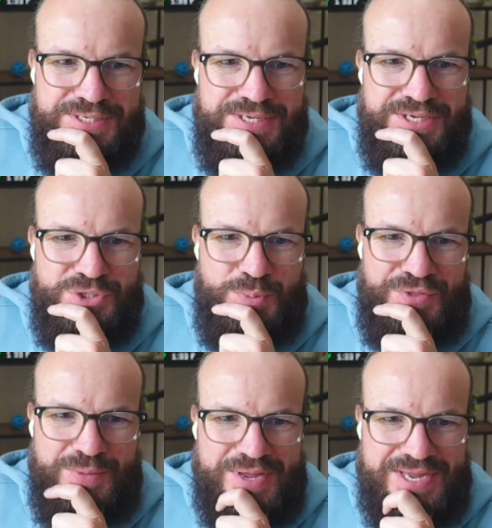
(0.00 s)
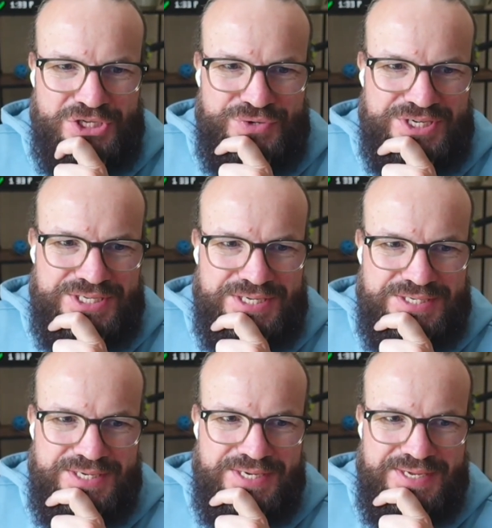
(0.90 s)
it's one thing being interested
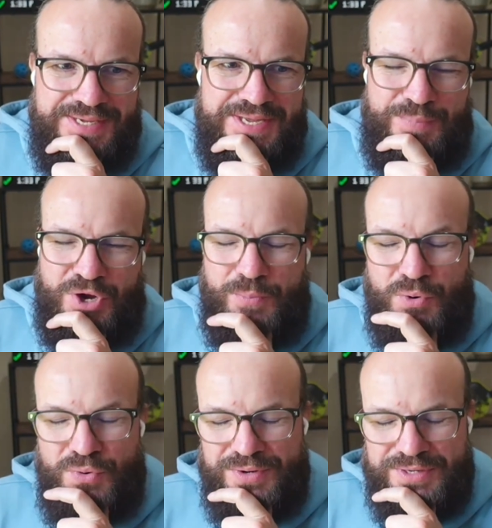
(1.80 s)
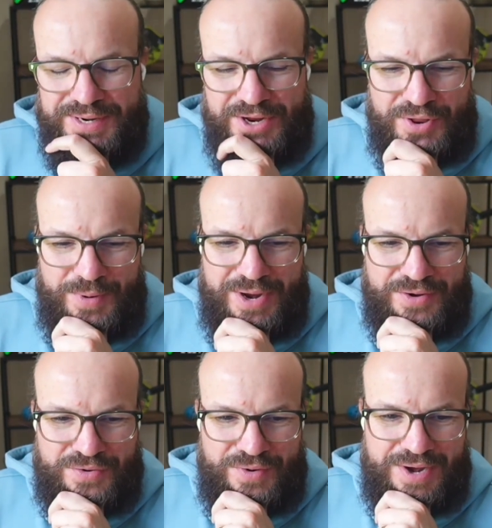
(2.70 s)
in pickleball, and I know that my
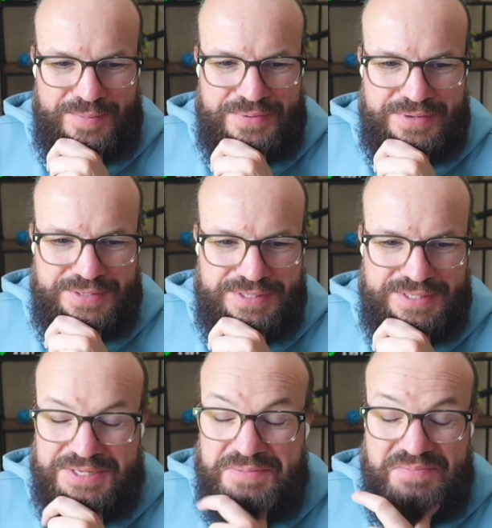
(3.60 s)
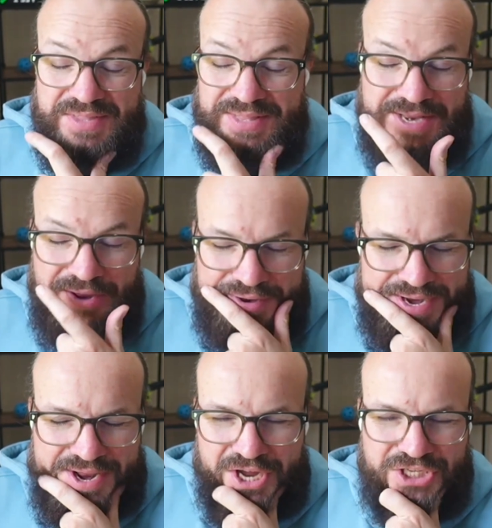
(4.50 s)
local club, they
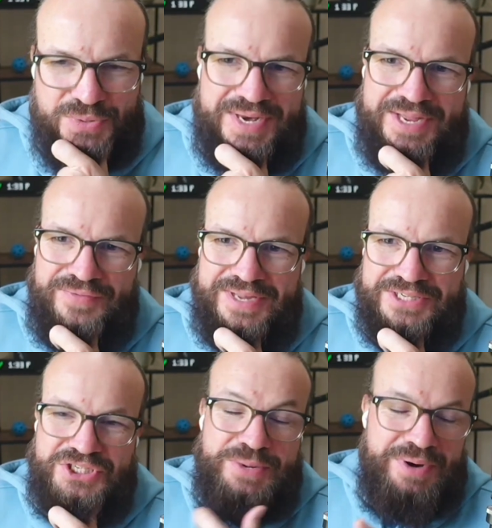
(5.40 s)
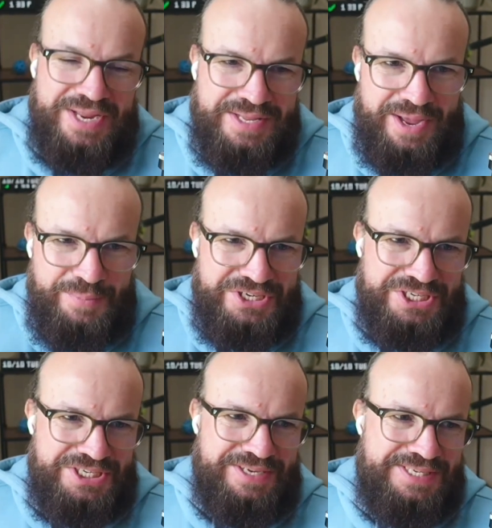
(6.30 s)
don't go to any events generally. I'm actually
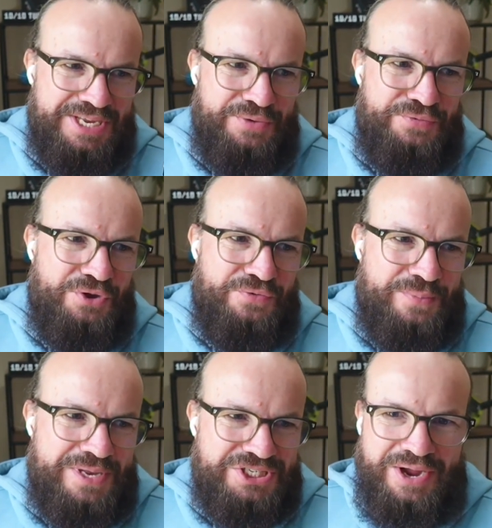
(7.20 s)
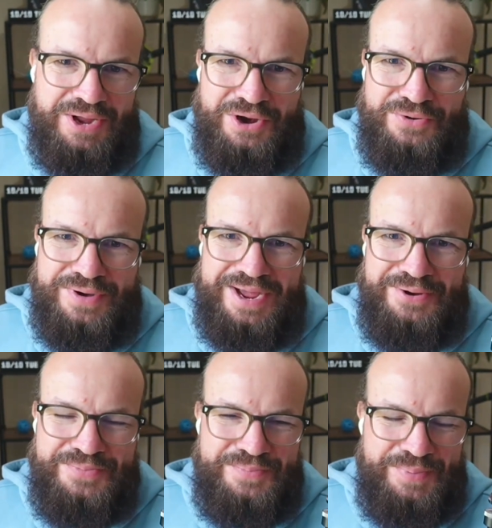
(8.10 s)
starting to get a few of them actually going along
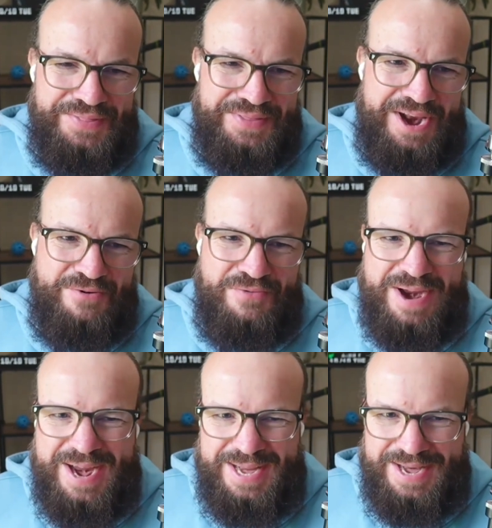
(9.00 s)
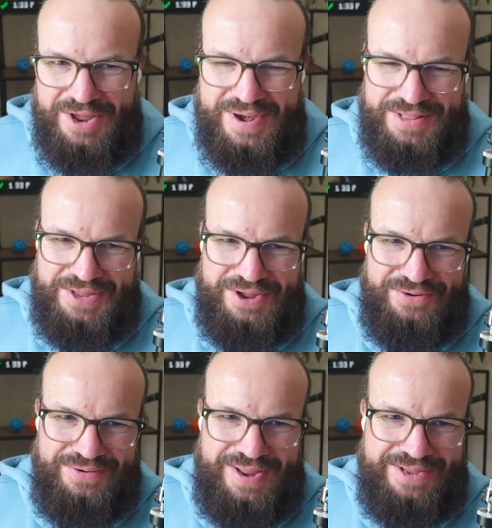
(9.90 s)
now, but they don't really know anything
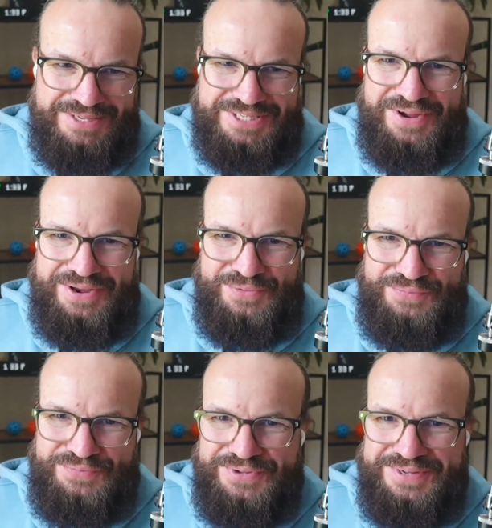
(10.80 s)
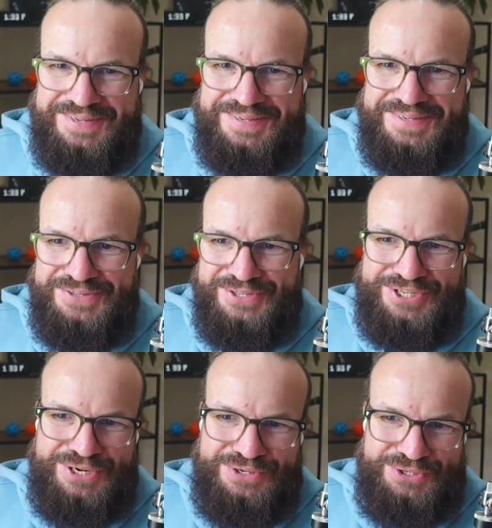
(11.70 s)
on outside of the
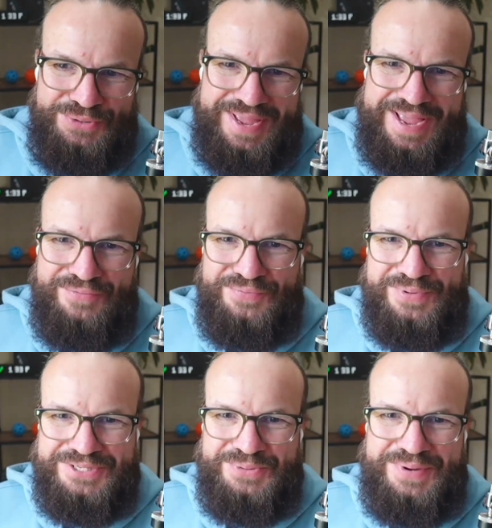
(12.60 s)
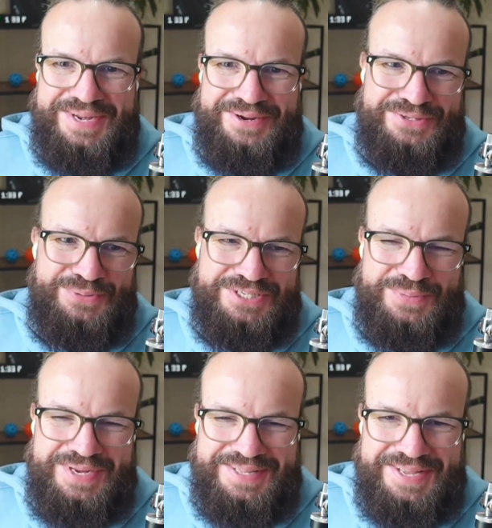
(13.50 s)
social they have once a week or twice a
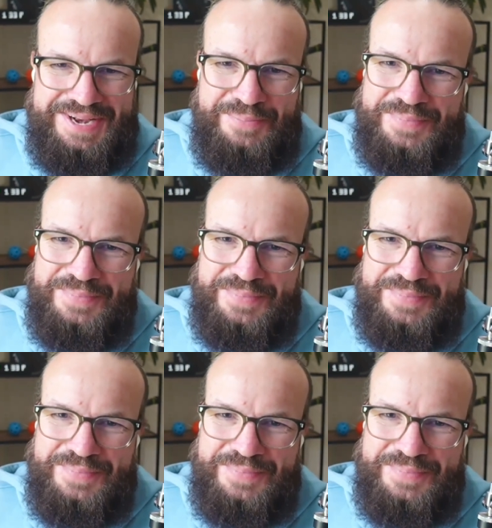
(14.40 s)
week at the club.